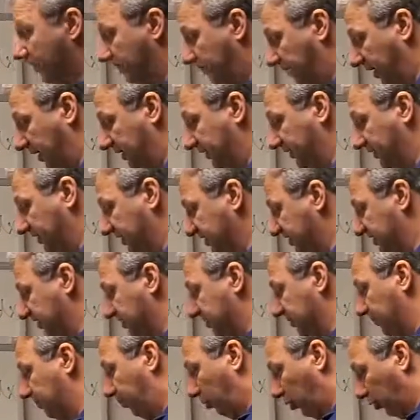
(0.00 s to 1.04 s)
But this is
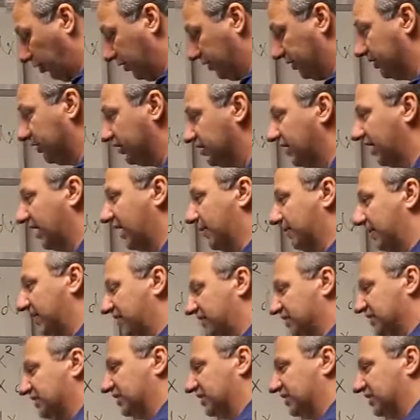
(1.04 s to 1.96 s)
important, so I got to make this